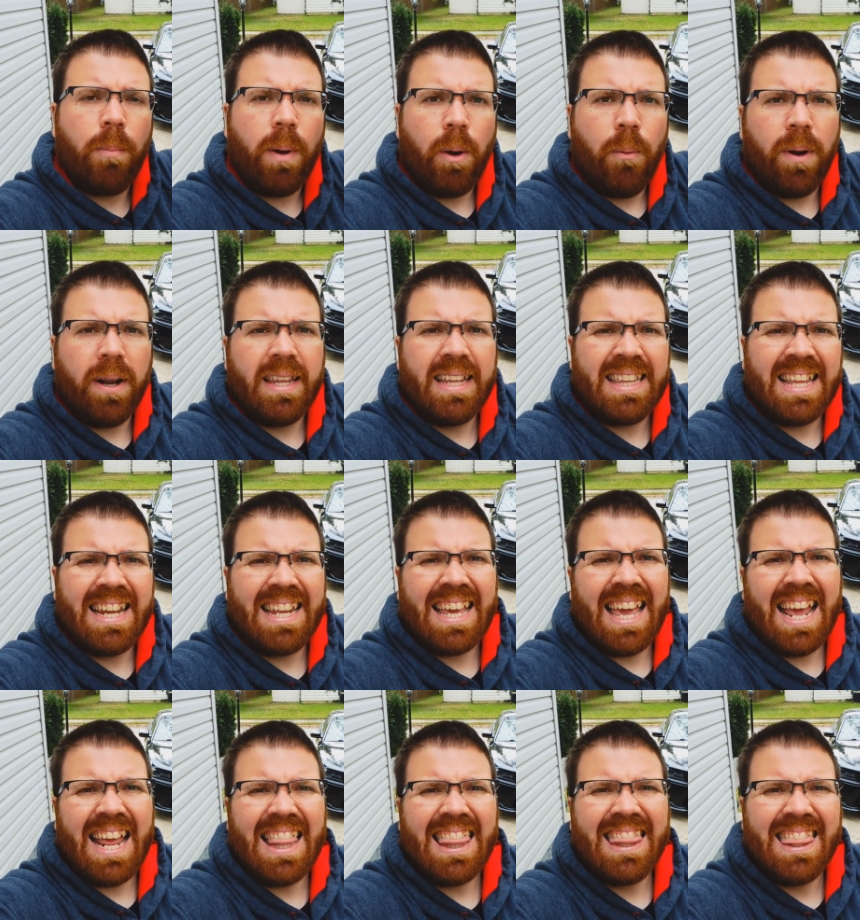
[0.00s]
But I wanted to
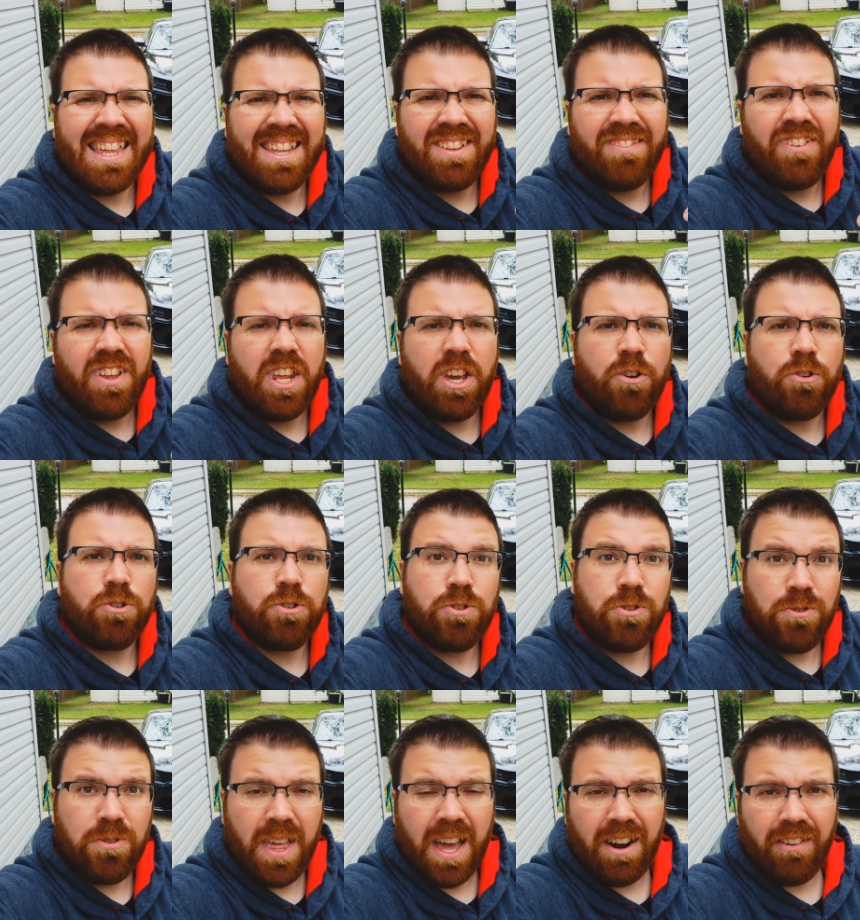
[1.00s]
dedicate this video
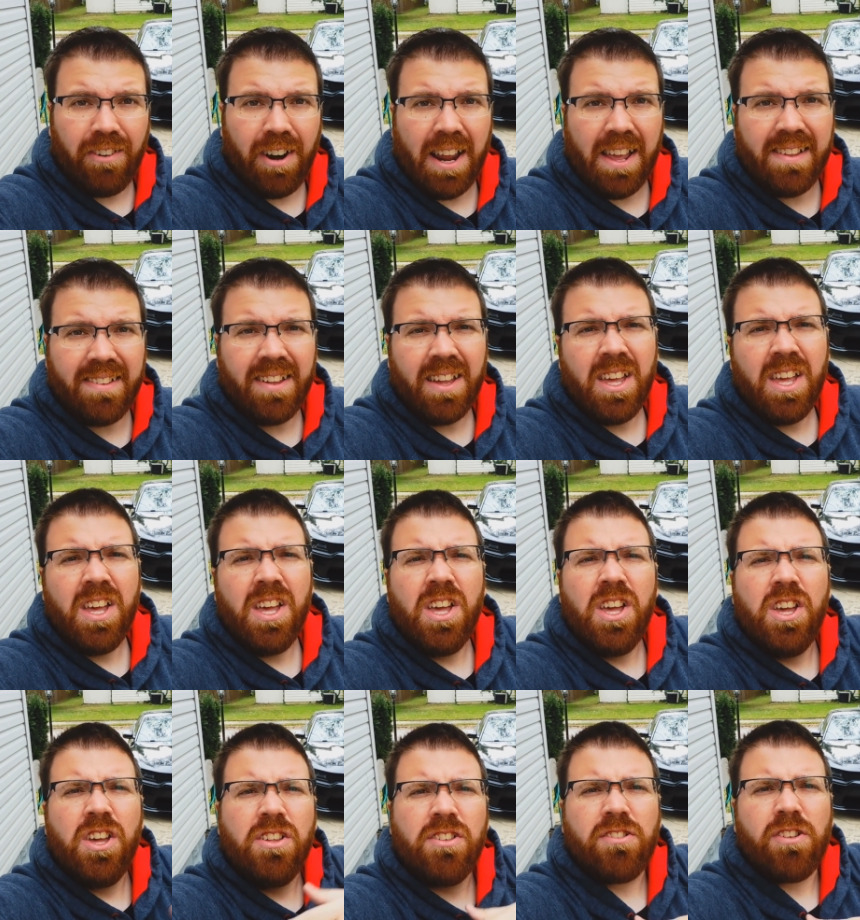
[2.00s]
to that race
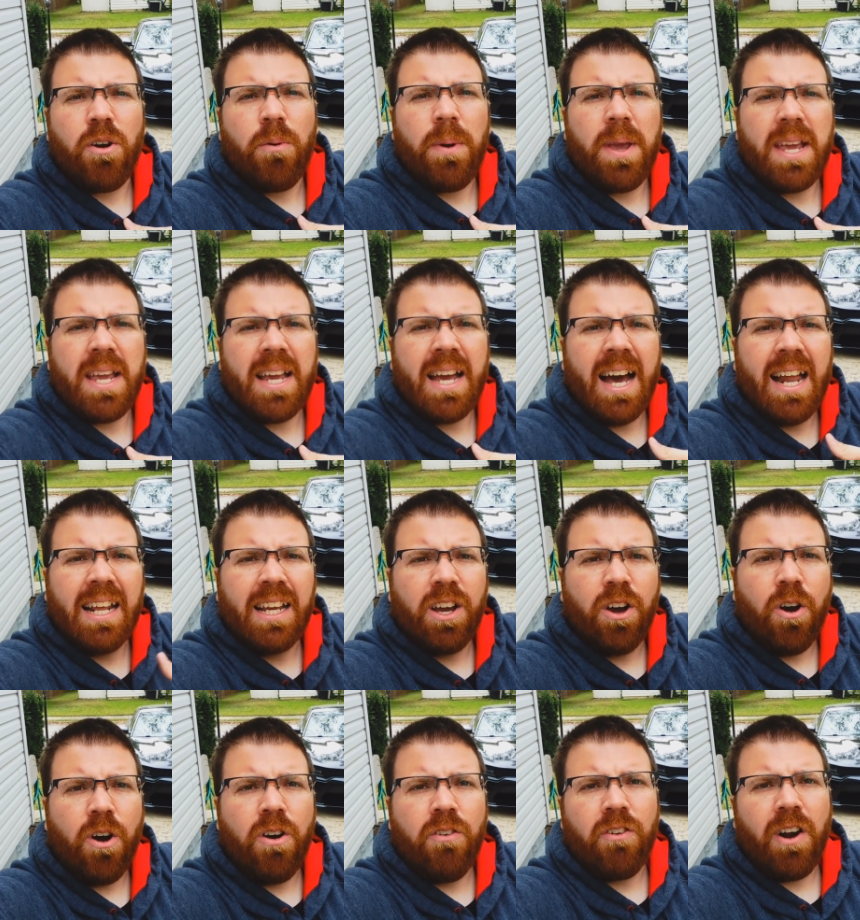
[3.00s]
so we can kind of
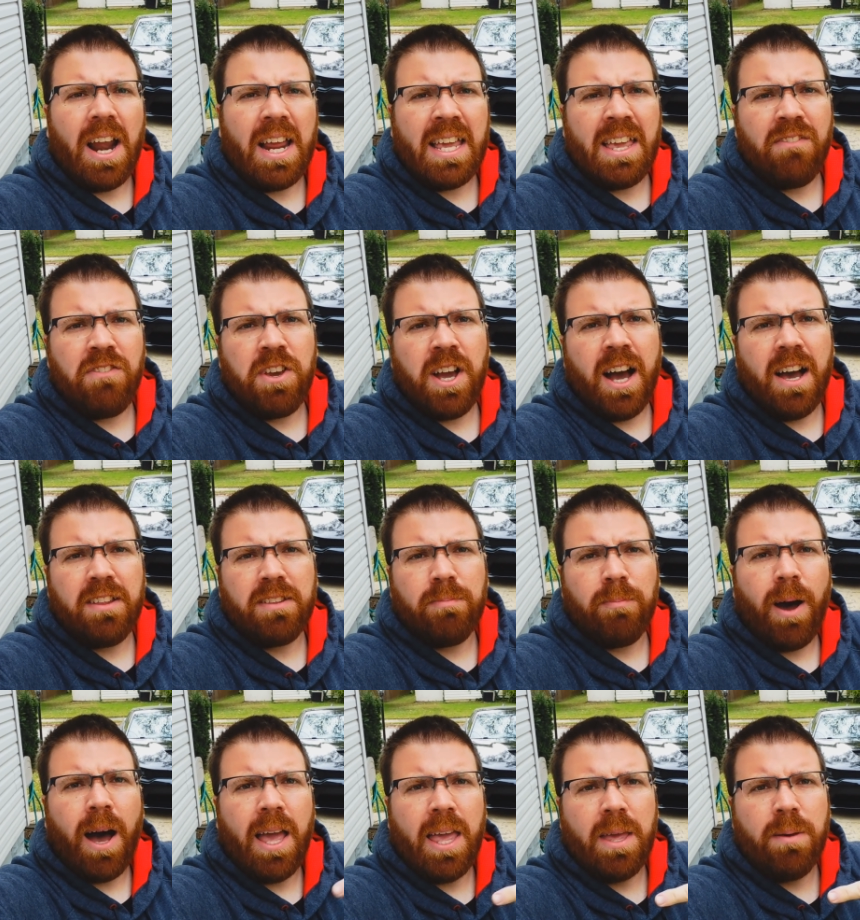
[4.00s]
go over, I give you guys
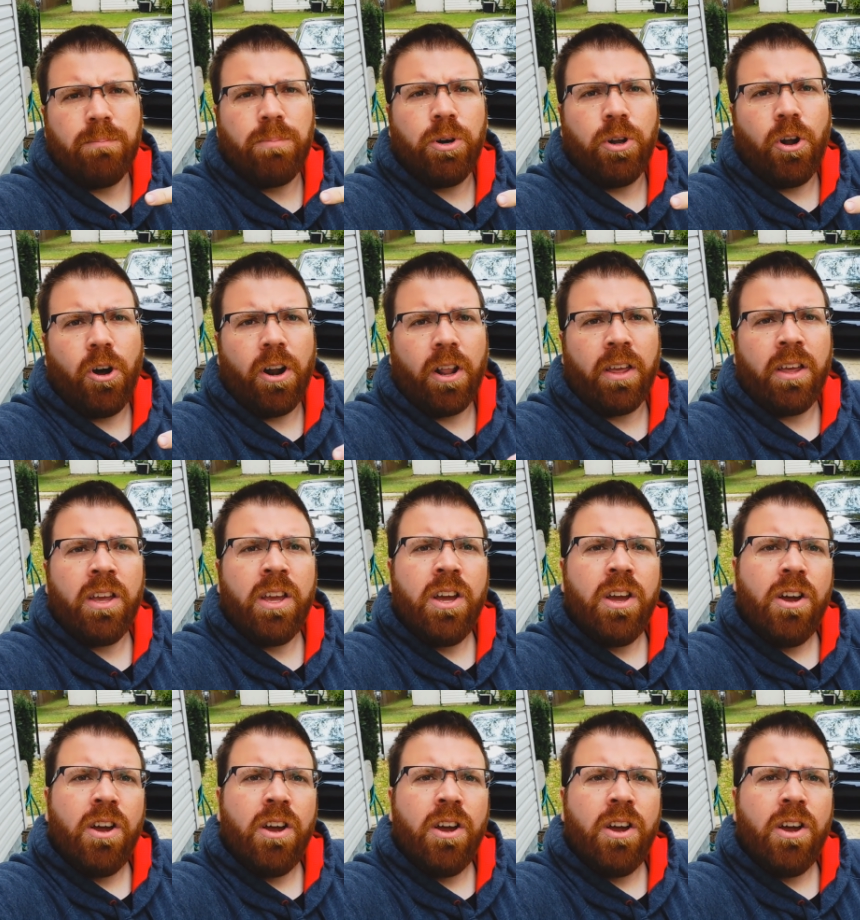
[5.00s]
my input on it.